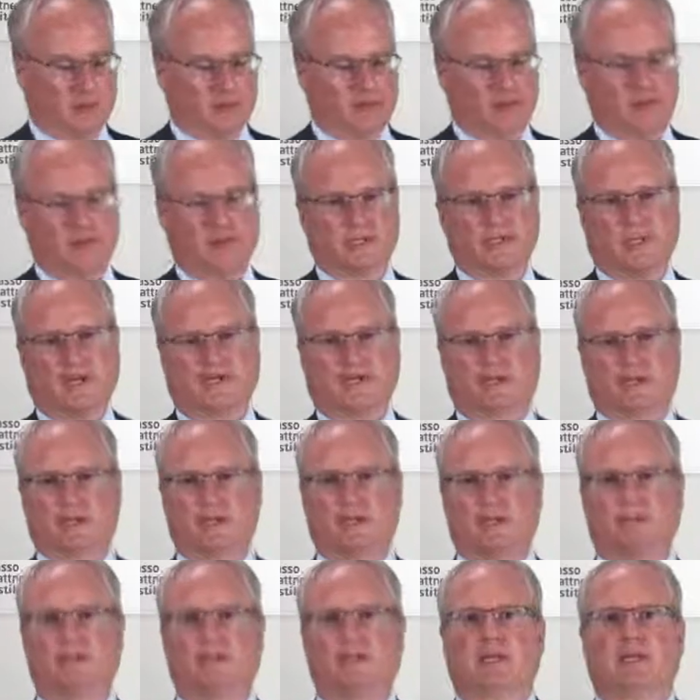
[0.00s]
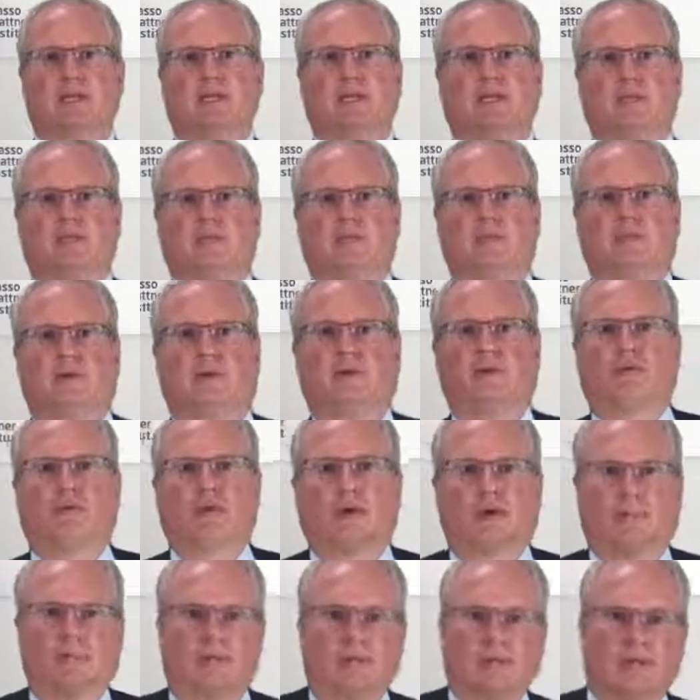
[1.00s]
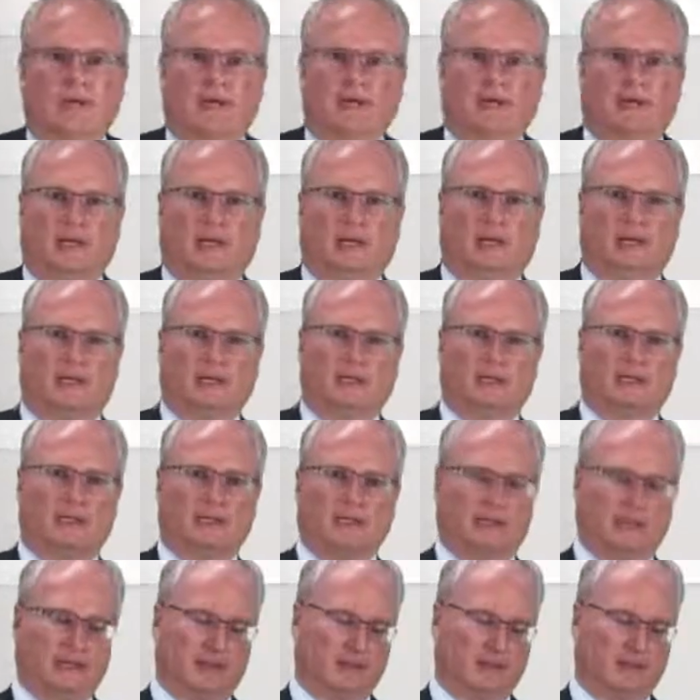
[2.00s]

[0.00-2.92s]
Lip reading: tools like Eclipse to program, and